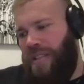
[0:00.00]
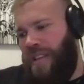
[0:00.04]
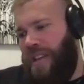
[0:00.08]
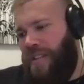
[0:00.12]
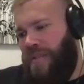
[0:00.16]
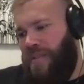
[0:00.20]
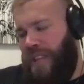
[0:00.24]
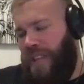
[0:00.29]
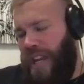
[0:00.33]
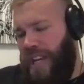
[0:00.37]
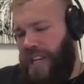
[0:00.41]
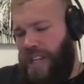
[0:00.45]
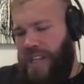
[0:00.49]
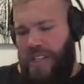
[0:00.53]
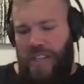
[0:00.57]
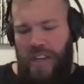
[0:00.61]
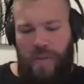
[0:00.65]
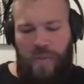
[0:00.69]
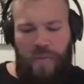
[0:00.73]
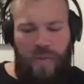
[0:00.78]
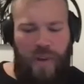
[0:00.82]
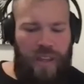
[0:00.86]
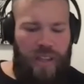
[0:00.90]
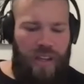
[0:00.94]

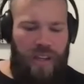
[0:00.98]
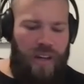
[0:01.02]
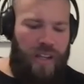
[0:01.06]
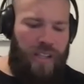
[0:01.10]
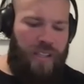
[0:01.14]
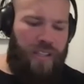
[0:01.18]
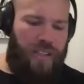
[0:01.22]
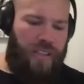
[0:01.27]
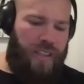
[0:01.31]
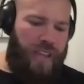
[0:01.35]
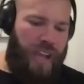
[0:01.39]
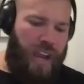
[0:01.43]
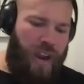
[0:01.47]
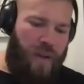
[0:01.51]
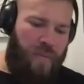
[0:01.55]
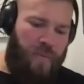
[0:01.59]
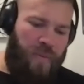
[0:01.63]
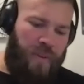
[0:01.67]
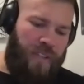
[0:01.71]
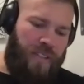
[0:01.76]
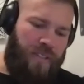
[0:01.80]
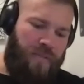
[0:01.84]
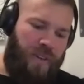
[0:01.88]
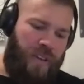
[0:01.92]
relationship, whether it's a
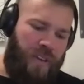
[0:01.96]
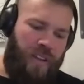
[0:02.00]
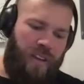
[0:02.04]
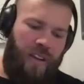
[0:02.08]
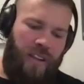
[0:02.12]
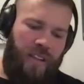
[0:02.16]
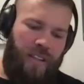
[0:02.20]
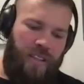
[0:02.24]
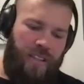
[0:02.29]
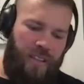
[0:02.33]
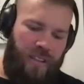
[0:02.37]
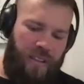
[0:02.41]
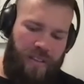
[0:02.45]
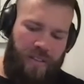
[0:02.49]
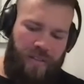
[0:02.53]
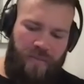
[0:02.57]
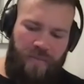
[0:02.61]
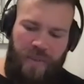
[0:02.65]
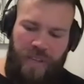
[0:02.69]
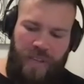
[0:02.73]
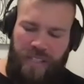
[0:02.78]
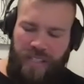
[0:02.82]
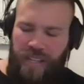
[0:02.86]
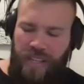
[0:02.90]
therapist, whether it's a
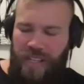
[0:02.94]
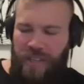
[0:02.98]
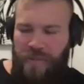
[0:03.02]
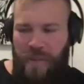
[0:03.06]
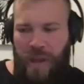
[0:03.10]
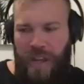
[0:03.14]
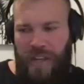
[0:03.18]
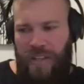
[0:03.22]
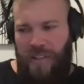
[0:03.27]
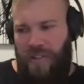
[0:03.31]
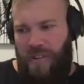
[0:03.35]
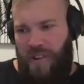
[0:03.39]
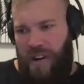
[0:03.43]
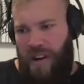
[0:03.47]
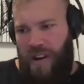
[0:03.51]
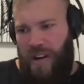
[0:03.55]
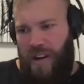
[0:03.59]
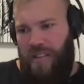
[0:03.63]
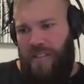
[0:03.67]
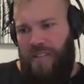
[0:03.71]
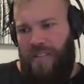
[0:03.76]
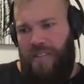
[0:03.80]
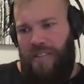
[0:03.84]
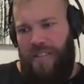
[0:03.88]
business
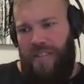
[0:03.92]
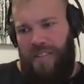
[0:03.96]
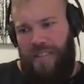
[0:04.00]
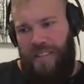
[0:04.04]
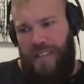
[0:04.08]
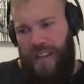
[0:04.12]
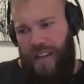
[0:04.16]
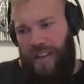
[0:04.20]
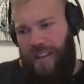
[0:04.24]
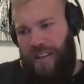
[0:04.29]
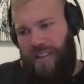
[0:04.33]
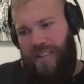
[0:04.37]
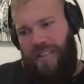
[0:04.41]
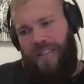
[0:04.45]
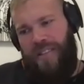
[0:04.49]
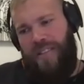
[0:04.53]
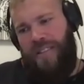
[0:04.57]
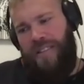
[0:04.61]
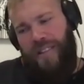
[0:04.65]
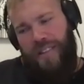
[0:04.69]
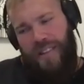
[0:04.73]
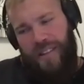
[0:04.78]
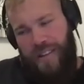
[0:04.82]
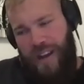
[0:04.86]
mentor. It's like
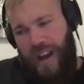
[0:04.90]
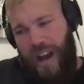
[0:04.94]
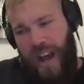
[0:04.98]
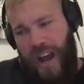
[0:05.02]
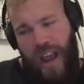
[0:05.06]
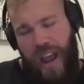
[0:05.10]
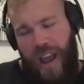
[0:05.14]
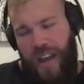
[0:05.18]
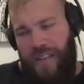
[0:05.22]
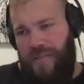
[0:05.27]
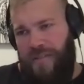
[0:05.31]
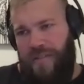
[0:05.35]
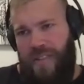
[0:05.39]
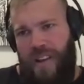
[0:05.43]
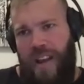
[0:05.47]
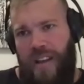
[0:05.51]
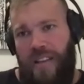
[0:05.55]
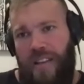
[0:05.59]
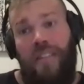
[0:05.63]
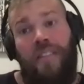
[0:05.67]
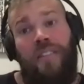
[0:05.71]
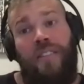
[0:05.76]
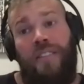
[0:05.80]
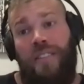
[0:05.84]

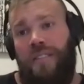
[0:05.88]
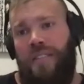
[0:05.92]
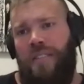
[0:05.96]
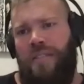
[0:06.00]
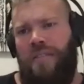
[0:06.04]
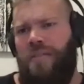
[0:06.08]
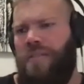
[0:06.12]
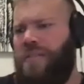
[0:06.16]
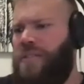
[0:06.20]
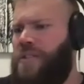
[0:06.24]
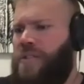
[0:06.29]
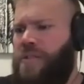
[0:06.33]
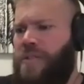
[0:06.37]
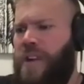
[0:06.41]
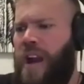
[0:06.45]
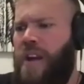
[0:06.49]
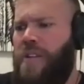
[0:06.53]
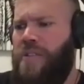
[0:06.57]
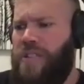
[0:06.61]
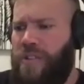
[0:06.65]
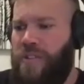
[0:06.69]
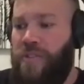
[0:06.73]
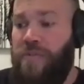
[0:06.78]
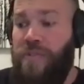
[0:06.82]
I literally 2
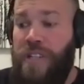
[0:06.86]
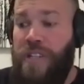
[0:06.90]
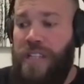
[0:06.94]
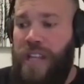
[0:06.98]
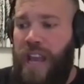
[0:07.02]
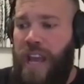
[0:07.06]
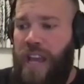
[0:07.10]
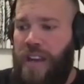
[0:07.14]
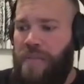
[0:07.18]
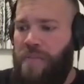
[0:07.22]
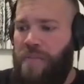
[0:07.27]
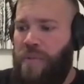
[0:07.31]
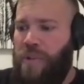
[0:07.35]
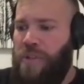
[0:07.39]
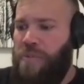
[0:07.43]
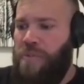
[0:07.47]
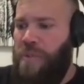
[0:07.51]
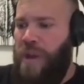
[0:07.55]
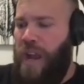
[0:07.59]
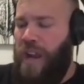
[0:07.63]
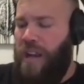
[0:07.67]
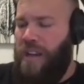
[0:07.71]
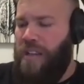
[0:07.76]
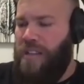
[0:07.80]
hours ago. The reason I had to push
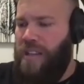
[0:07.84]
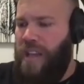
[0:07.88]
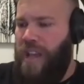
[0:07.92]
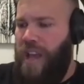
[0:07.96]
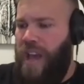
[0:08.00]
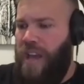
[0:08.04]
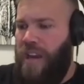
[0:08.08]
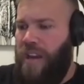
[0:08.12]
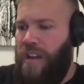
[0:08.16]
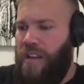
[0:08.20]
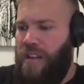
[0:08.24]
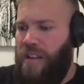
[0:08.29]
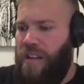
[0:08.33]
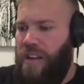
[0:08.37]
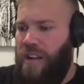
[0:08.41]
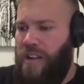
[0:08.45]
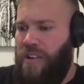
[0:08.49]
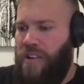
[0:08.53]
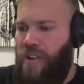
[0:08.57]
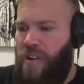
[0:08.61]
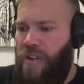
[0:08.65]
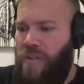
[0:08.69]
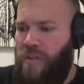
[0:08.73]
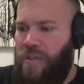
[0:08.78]
back is I had a
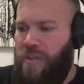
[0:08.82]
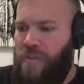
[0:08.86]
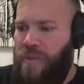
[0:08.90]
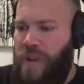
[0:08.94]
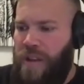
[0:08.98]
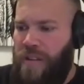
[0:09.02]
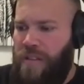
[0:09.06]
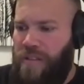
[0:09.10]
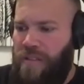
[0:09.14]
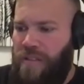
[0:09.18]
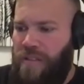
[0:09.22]
call with my